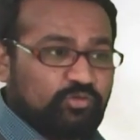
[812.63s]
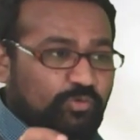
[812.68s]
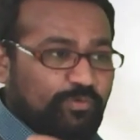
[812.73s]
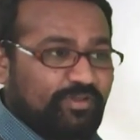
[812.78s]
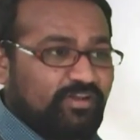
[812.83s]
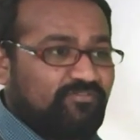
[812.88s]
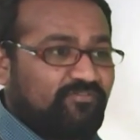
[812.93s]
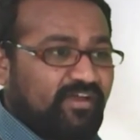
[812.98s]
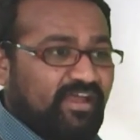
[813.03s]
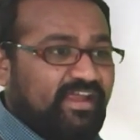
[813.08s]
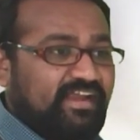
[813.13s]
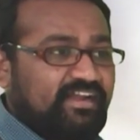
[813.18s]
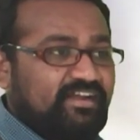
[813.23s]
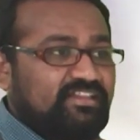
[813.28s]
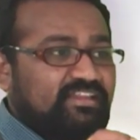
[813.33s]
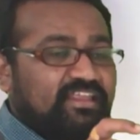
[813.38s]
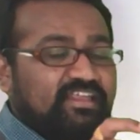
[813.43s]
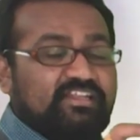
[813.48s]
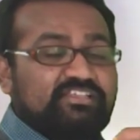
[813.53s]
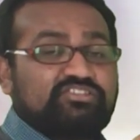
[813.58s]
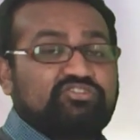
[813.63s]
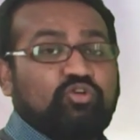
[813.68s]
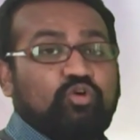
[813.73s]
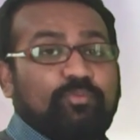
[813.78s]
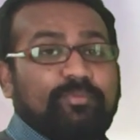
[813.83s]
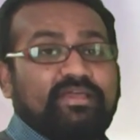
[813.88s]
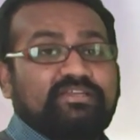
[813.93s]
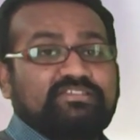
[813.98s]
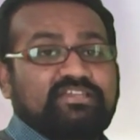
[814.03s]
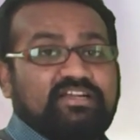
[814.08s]
You will find there is
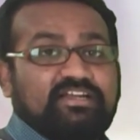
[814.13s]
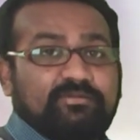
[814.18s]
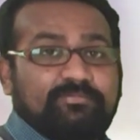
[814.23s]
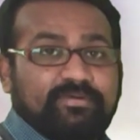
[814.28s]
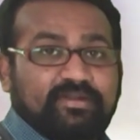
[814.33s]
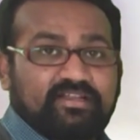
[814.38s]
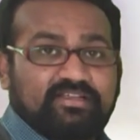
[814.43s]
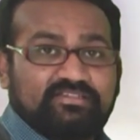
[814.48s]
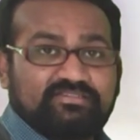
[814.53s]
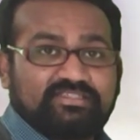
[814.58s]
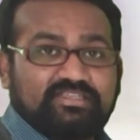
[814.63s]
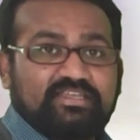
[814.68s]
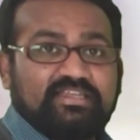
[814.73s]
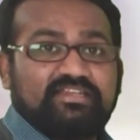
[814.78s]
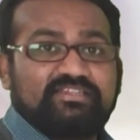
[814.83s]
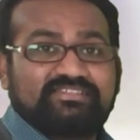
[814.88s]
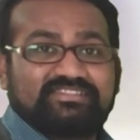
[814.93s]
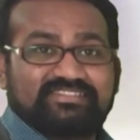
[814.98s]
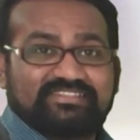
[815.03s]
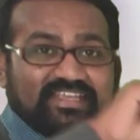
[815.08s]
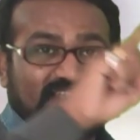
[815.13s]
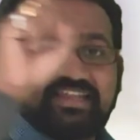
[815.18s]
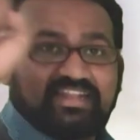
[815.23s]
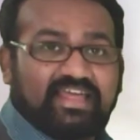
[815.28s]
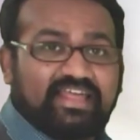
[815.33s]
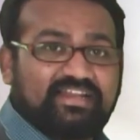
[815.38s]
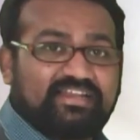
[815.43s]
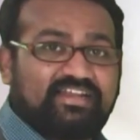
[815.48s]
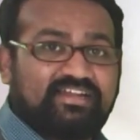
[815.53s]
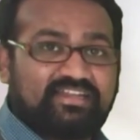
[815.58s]
no major difference in
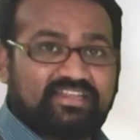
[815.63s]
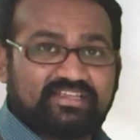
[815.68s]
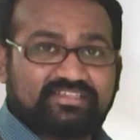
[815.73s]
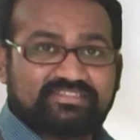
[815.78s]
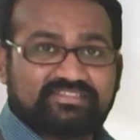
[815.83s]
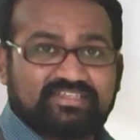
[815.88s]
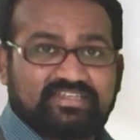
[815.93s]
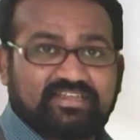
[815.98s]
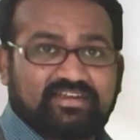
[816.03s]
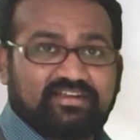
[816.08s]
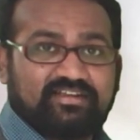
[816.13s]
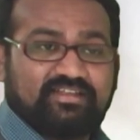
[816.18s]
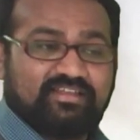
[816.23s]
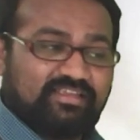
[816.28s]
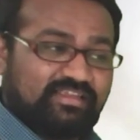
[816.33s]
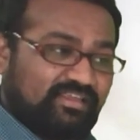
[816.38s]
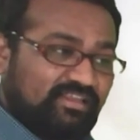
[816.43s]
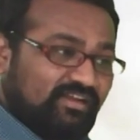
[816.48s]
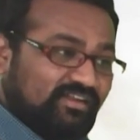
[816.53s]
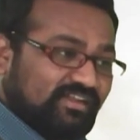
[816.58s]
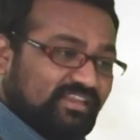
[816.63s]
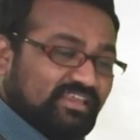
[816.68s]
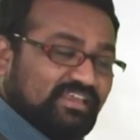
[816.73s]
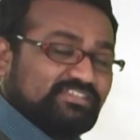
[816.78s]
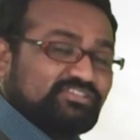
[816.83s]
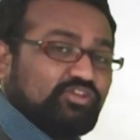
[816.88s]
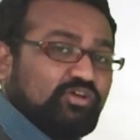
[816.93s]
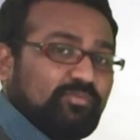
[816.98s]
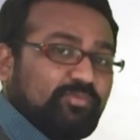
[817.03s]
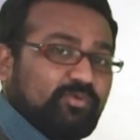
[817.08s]
cell architecture in
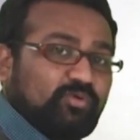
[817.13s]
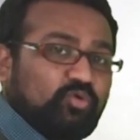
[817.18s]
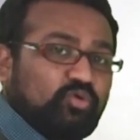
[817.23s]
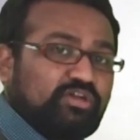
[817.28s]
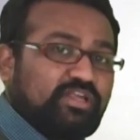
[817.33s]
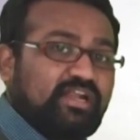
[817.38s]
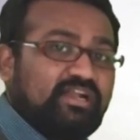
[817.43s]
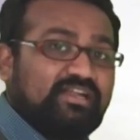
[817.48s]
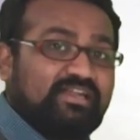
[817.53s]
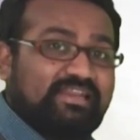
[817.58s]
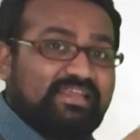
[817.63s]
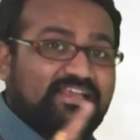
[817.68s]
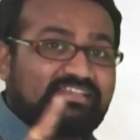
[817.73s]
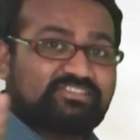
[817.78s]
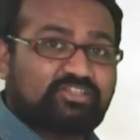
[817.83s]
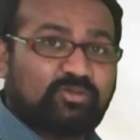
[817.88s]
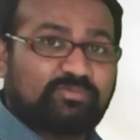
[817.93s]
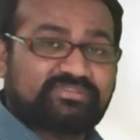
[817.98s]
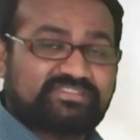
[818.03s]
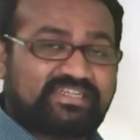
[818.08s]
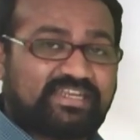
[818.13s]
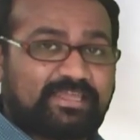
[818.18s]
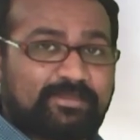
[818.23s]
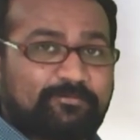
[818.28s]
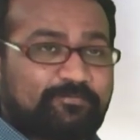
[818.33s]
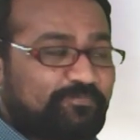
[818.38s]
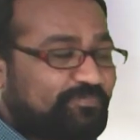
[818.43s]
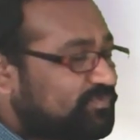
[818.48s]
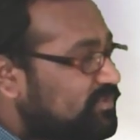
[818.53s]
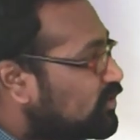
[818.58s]
T S of root and T S of
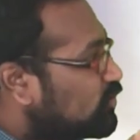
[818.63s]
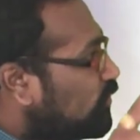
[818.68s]
stem.